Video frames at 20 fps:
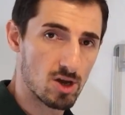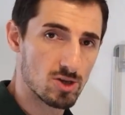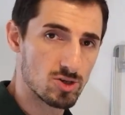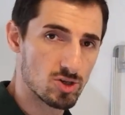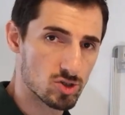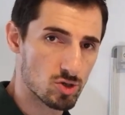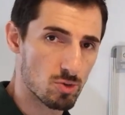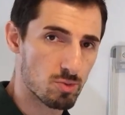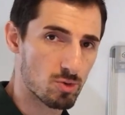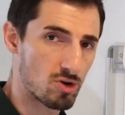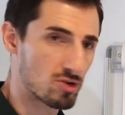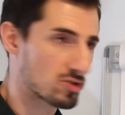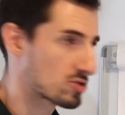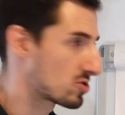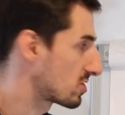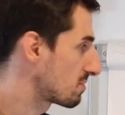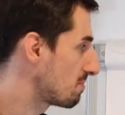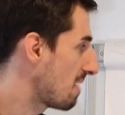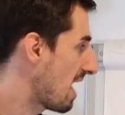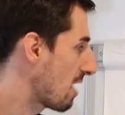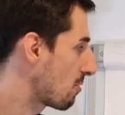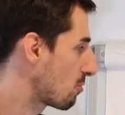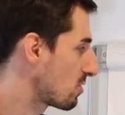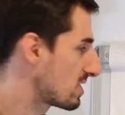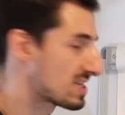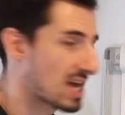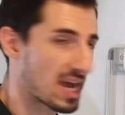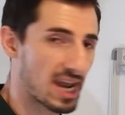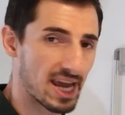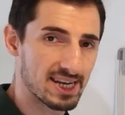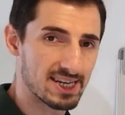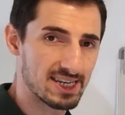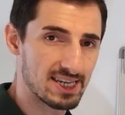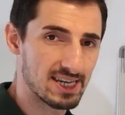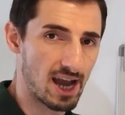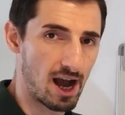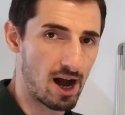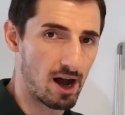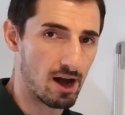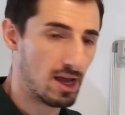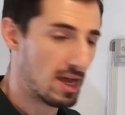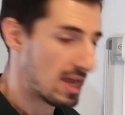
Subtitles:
your subconscious mind with that idea.